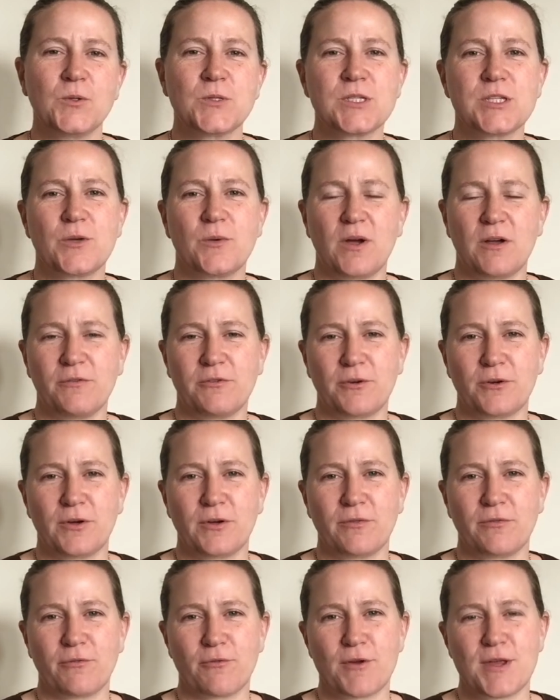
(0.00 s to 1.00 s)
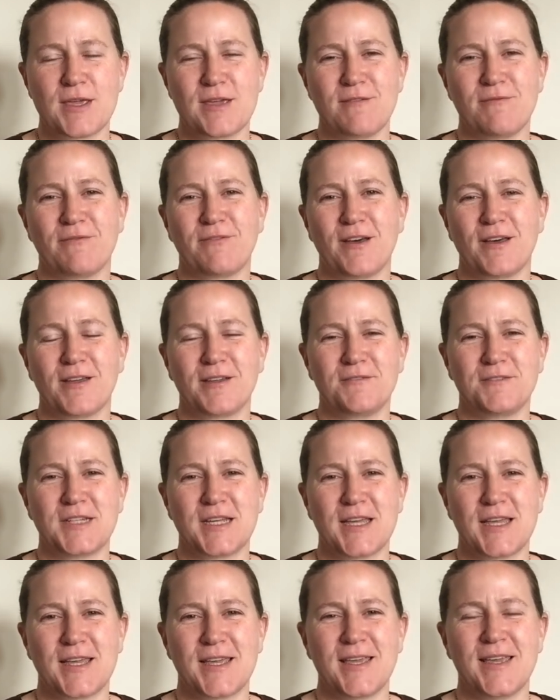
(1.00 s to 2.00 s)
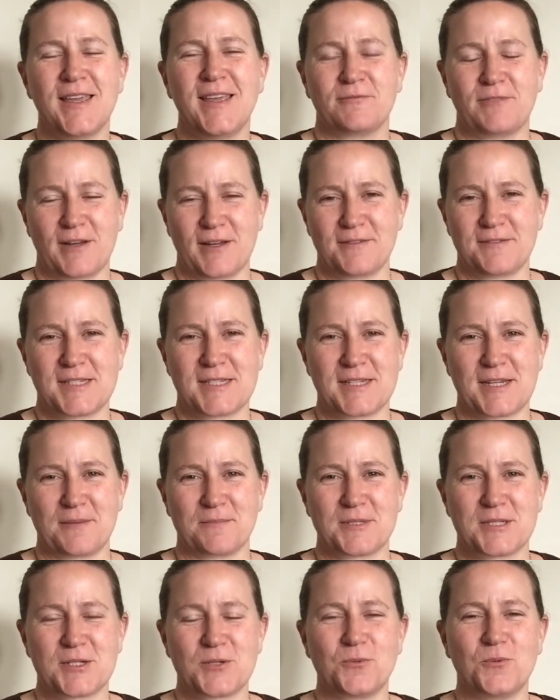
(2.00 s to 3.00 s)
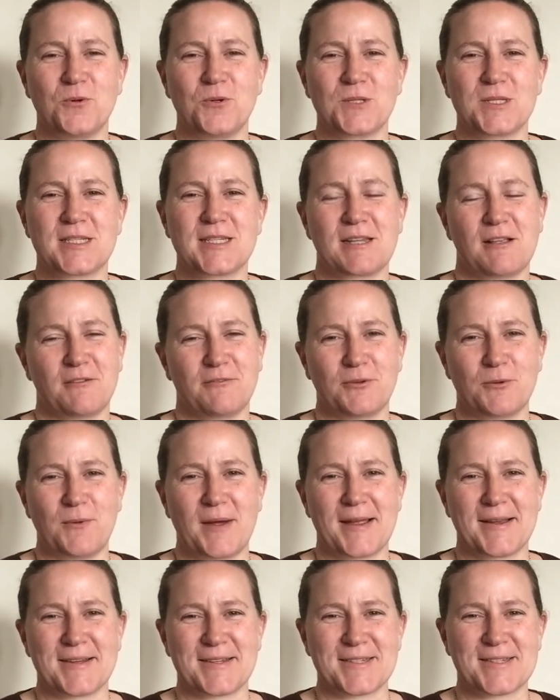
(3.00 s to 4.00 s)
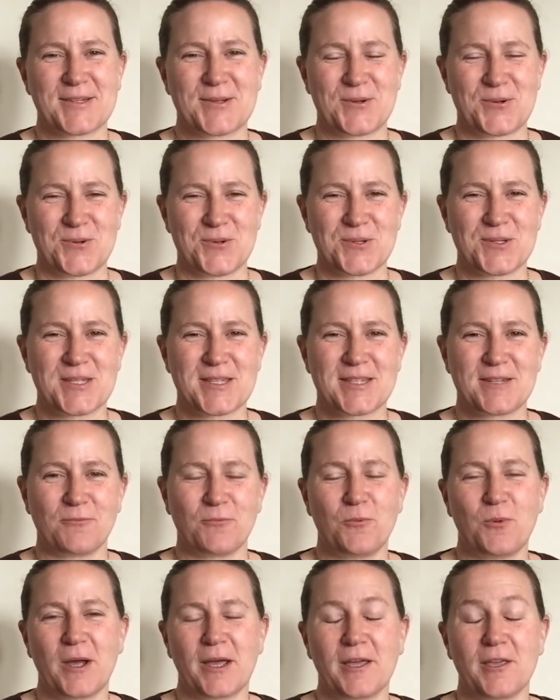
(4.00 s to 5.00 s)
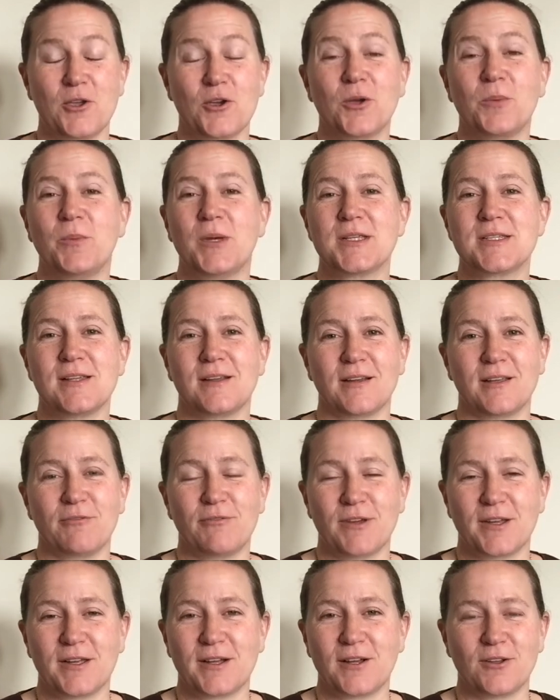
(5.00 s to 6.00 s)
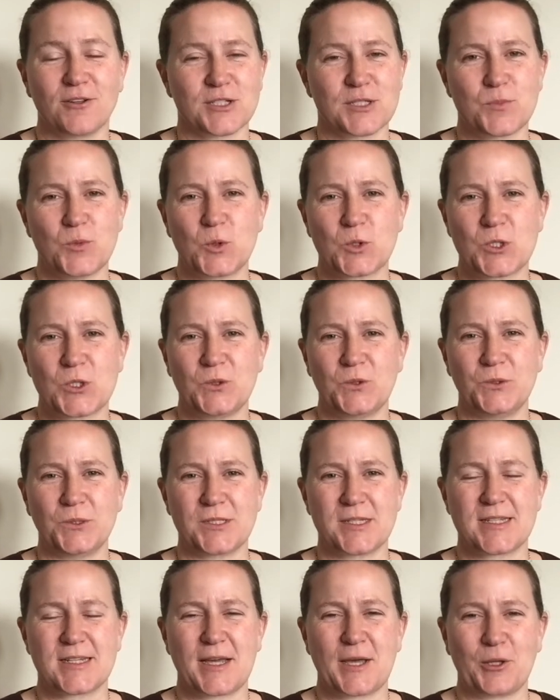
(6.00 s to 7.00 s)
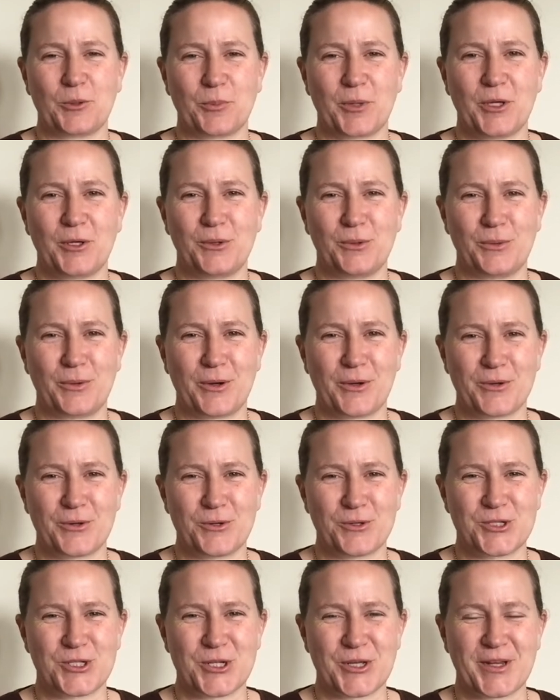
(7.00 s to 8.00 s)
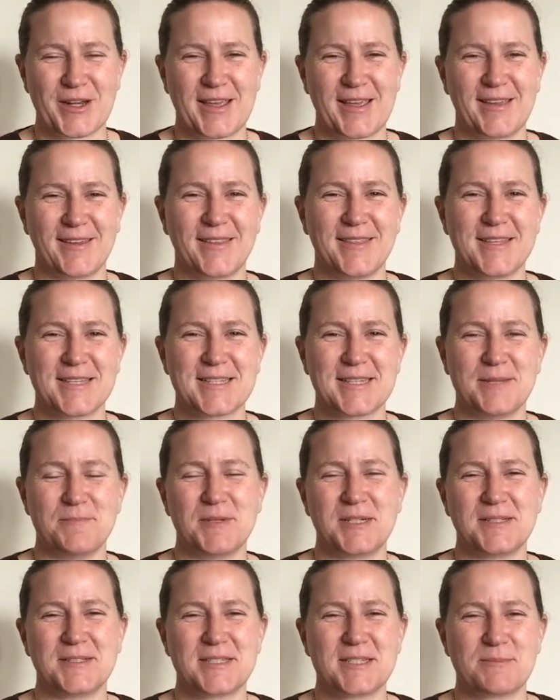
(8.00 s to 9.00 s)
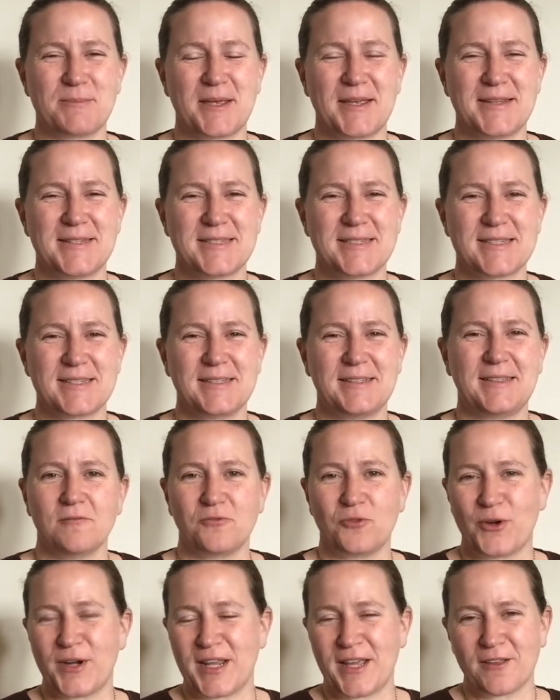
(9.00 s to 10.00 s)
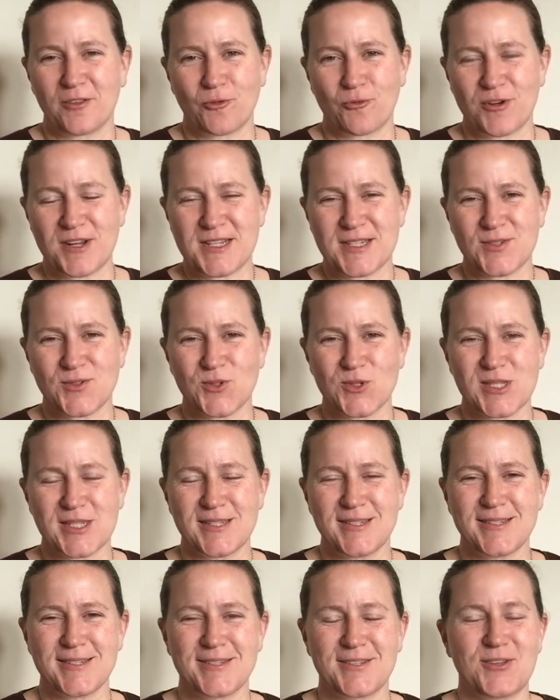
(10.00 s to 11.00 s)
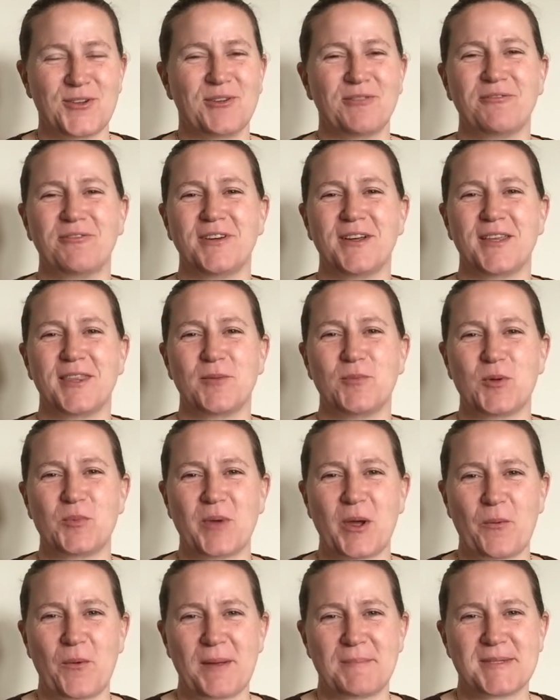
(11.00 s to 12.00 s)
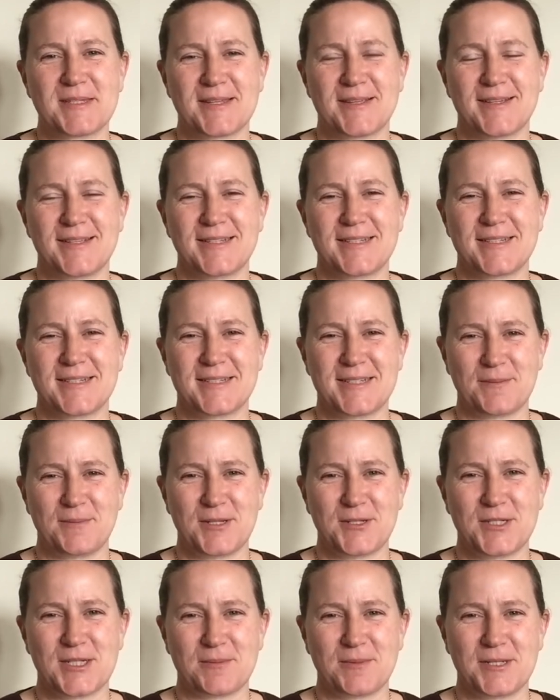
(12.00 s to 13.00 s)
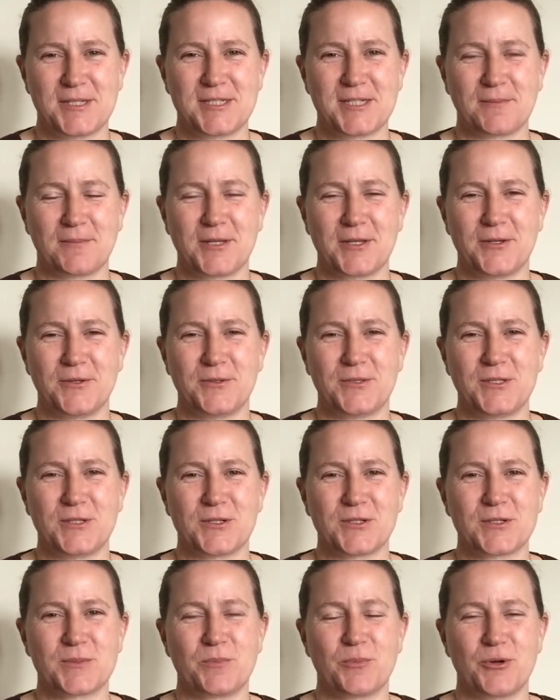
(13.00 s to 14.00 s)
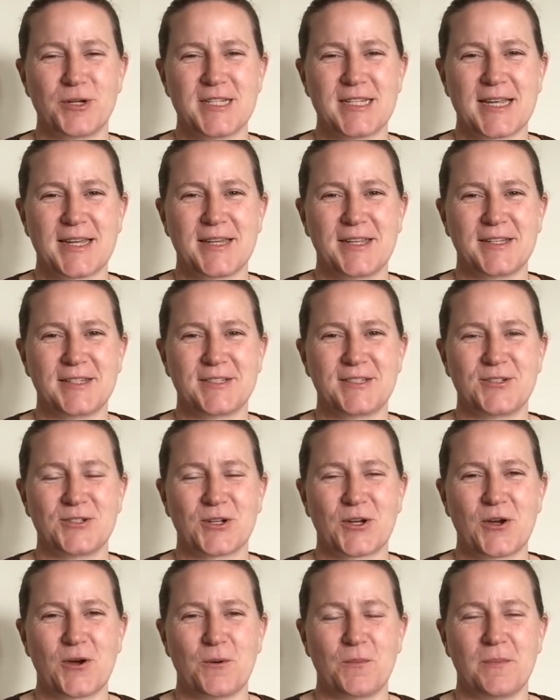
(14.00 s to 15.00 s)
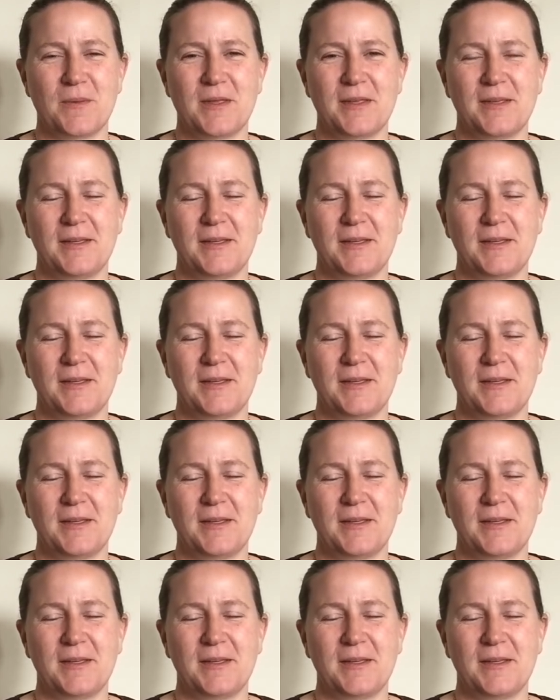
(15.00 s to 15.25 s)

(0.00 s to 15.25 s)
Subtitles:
also offer a free 5-day, 5 steps towards self-awareness course, where you can most likely find lots more tools to help you on your journey in this liminal space. For any other resources, you can find them on my website, www.britannia.com,